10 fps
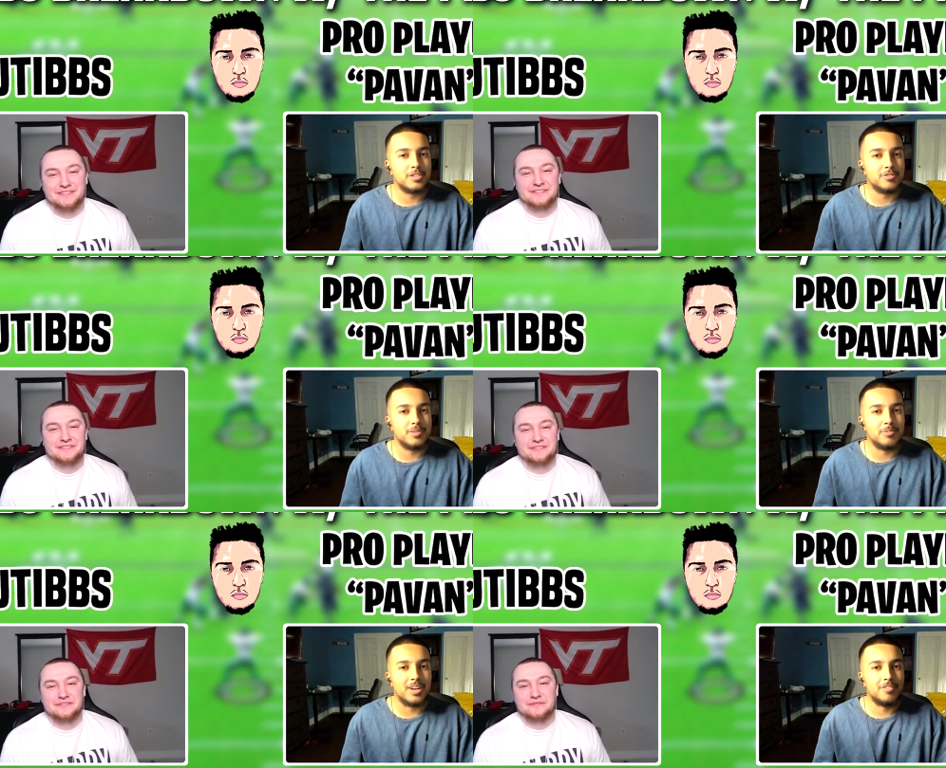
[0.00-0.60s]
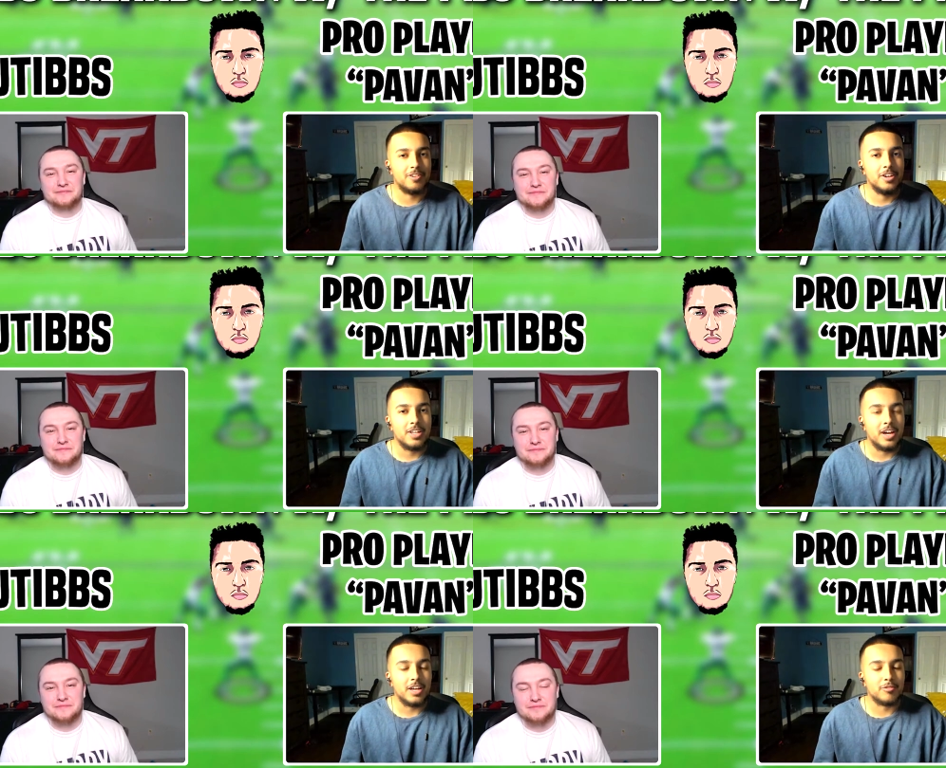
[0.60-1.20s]
Speaker 1: stream whenever
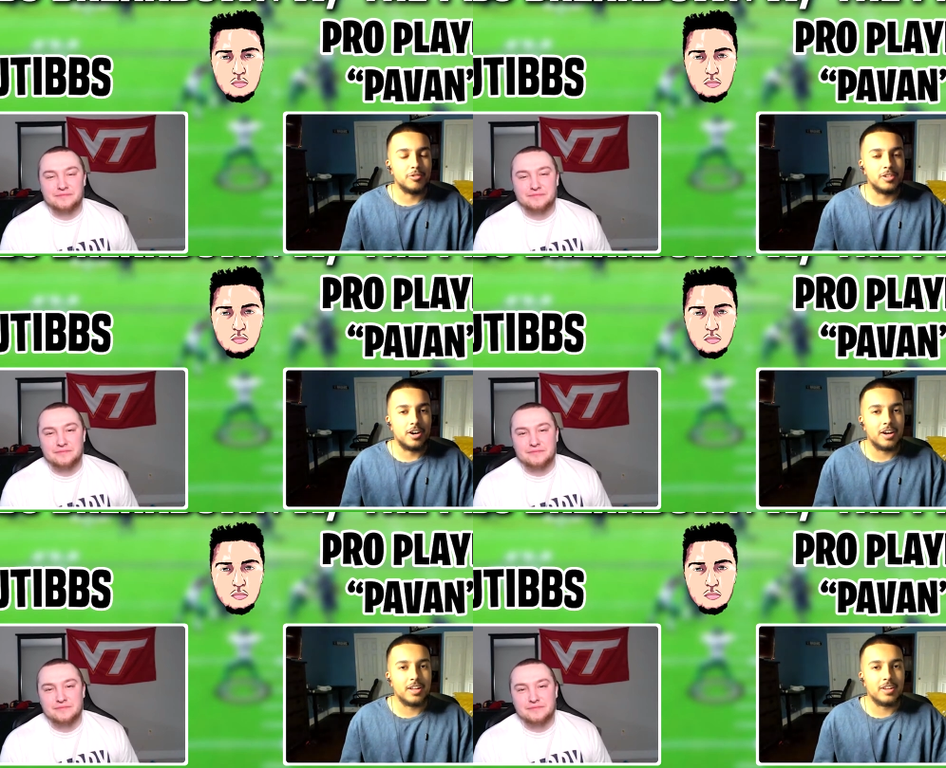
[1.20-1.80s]
I threw a dot.